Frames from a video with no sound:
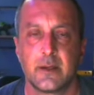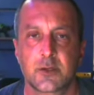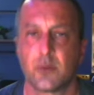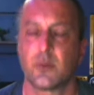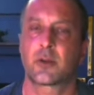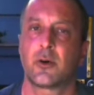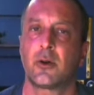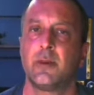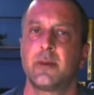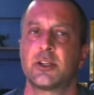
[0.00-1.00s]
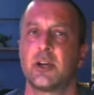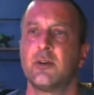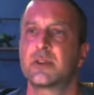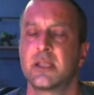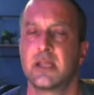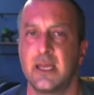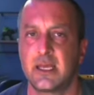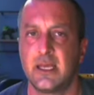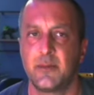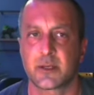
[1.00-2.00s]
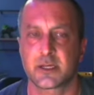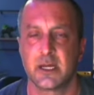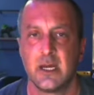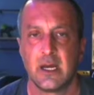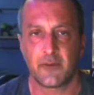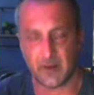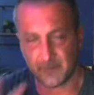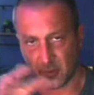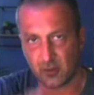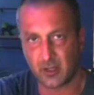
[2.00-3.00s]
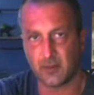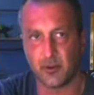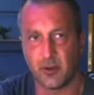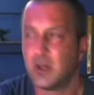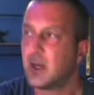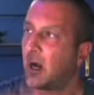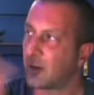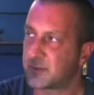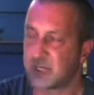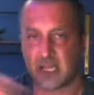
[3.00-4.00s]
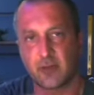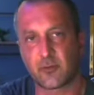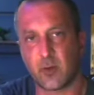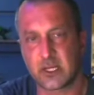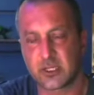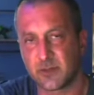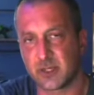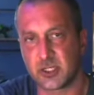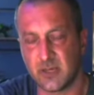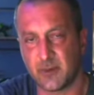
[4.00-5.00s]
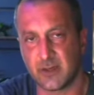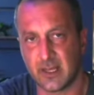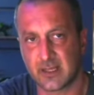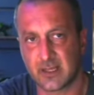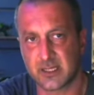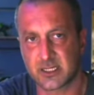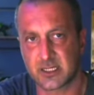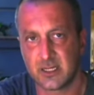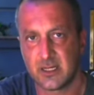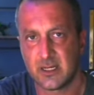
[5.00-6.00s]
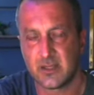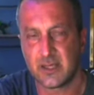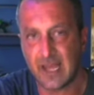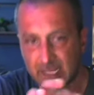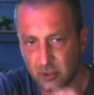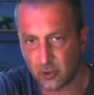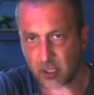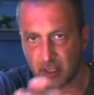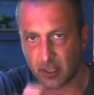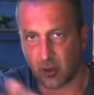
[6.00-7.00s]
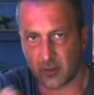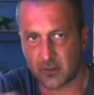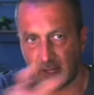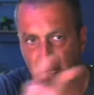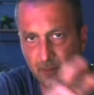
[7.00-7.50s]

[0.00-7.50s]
So when we're talking about shills and gatekeepers, if I'm talking about an objective question about the shape of the earth is, then I can look at the content